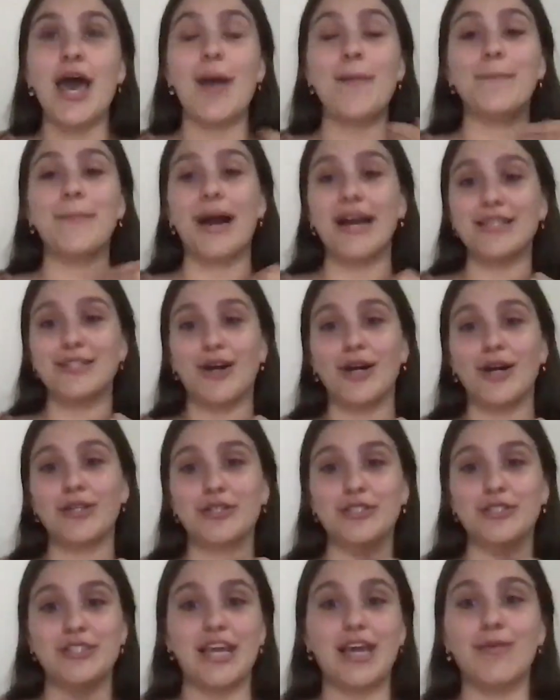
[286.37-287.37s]
My
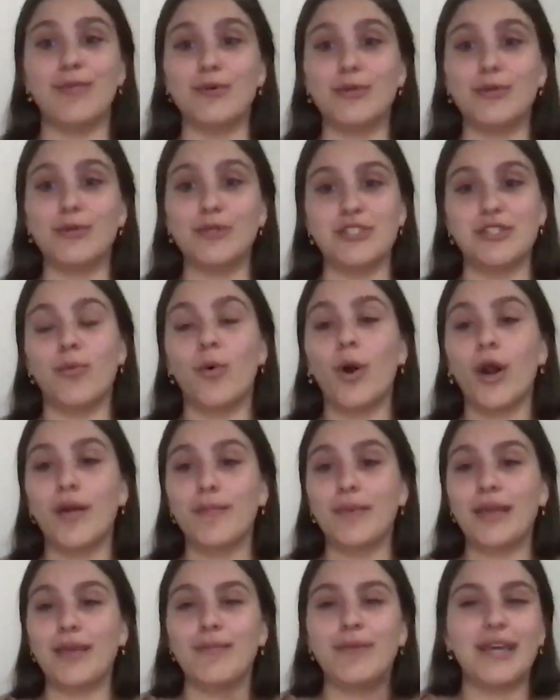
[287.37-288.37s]
doctor is able to support
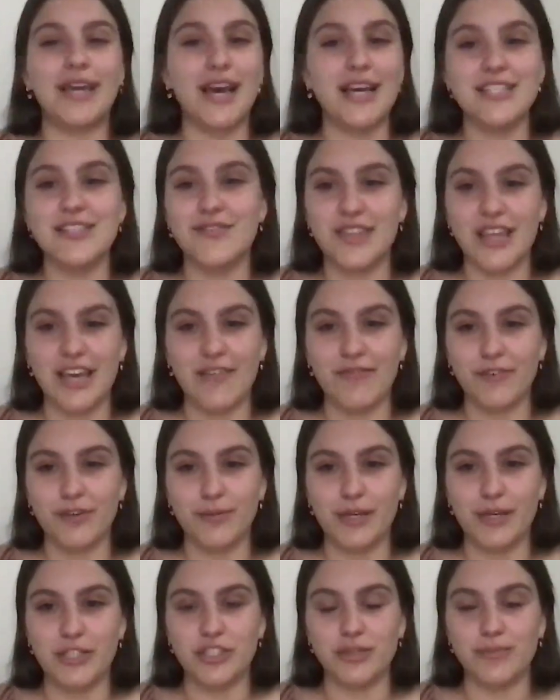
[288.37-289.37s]
me because of the
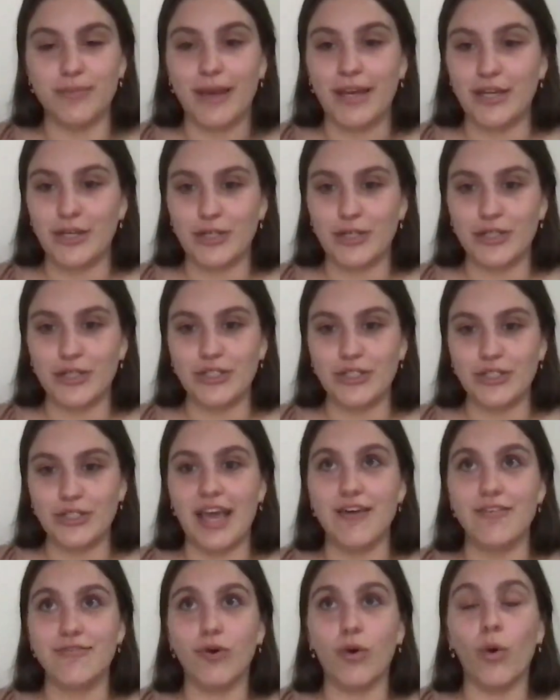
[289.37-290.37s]
information my nurse
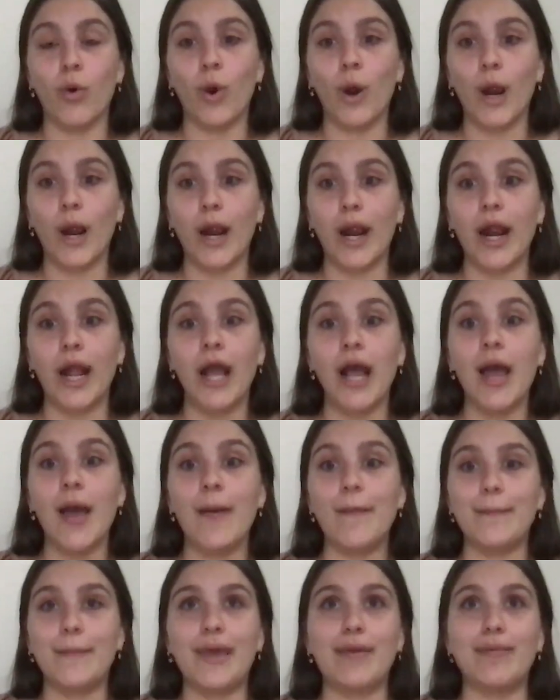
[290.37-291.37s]
gave." Or
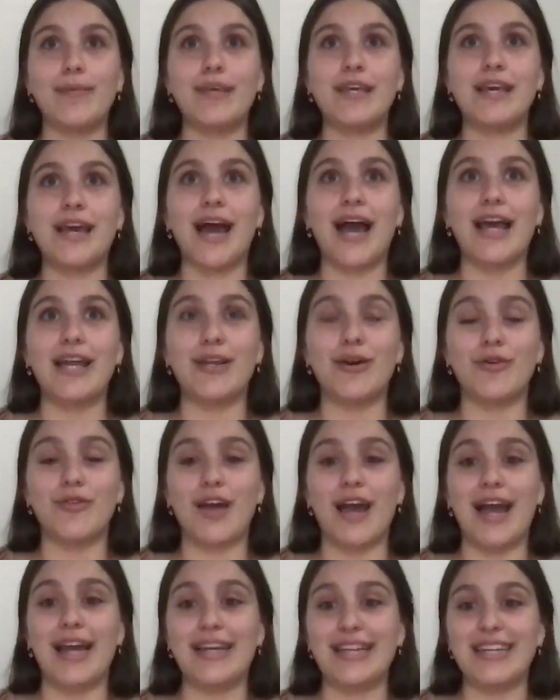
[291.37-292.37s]
maybe I know
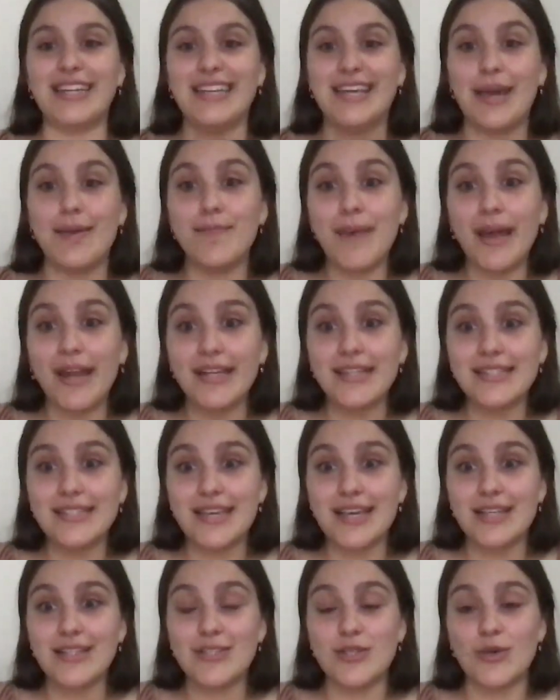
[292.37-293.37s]
that I need to get
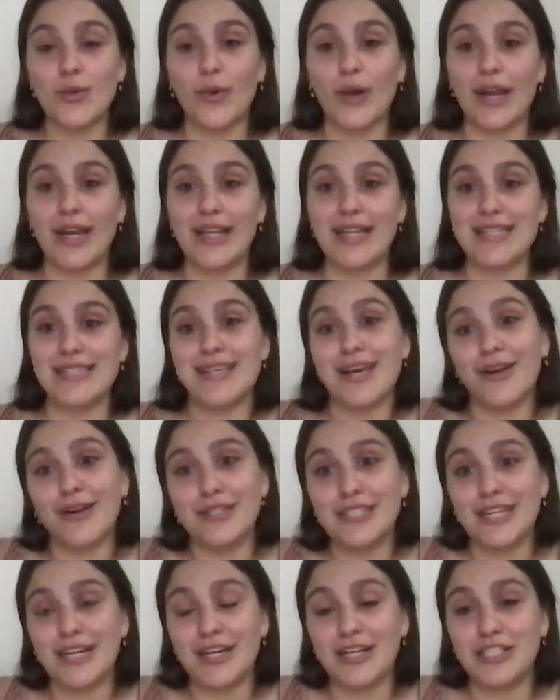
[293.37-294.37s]
medicine, so when the
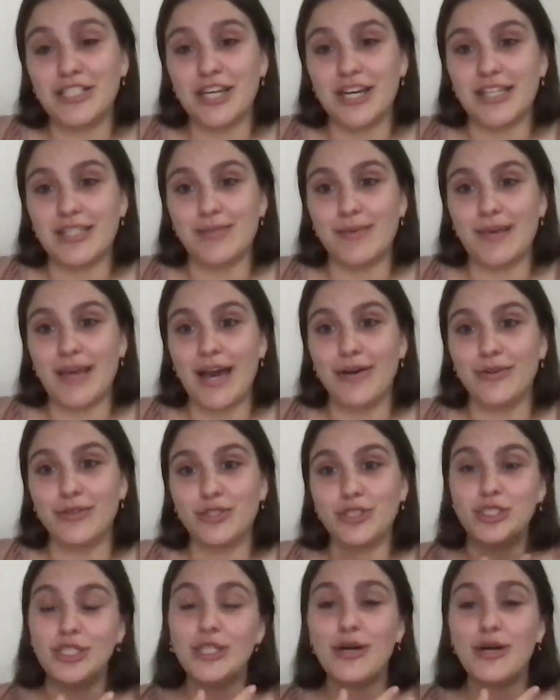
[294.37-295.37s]
secretary checks me out,
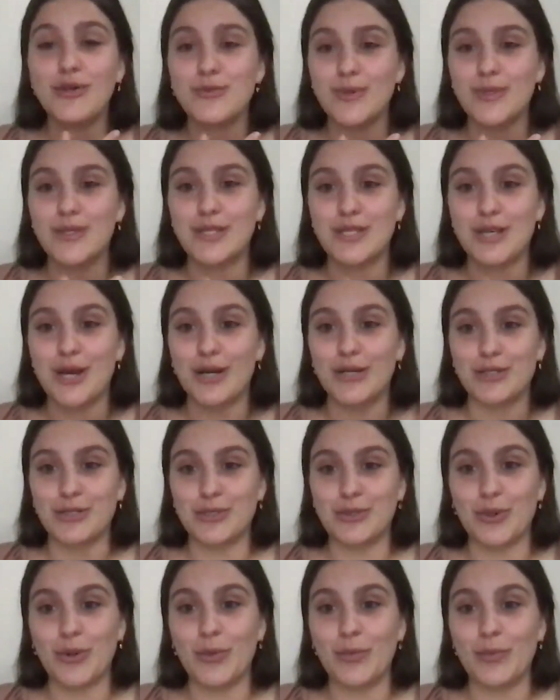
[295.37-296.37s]
she knows what the doctor
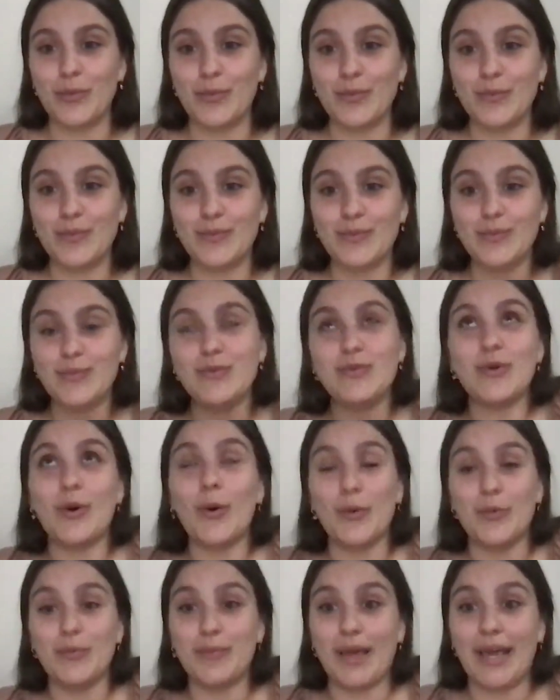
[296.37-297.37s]

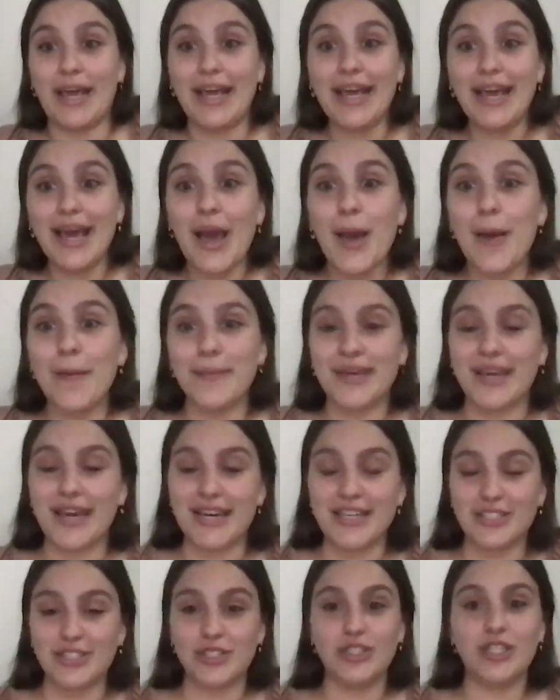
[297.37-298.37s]
told me
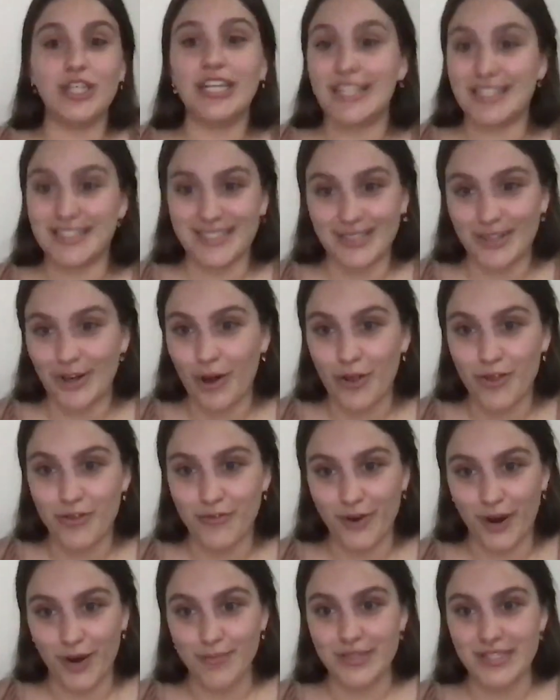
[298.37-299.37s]
because she needs to call the
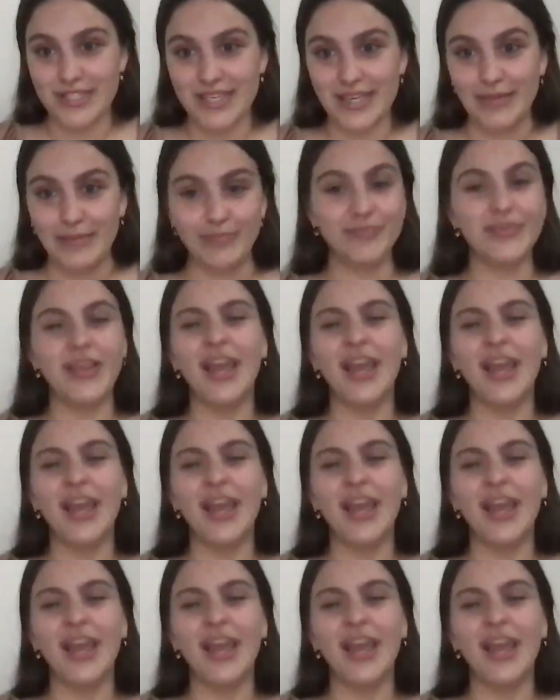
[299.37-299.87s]
pharmacy.